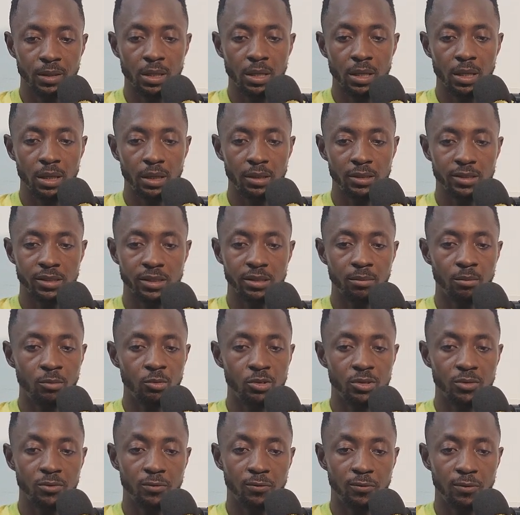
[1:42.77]
It's the
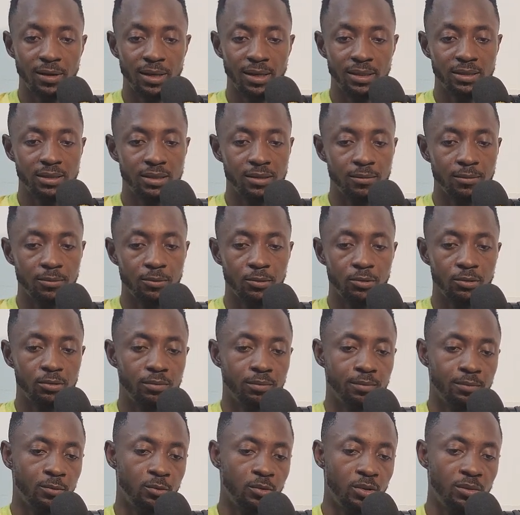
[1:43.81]
most flexible
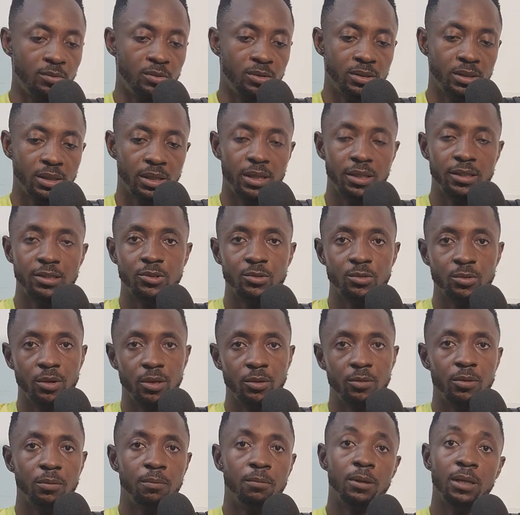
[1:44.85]
website where
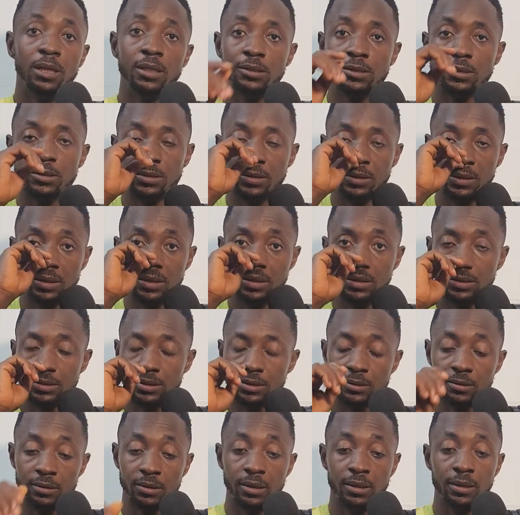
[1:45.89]
we place trades,
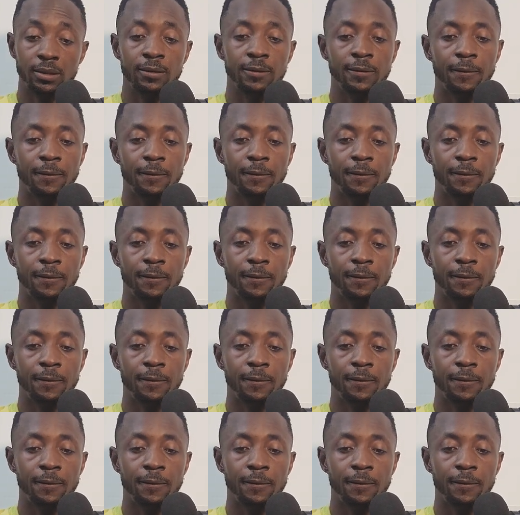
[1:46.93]
right?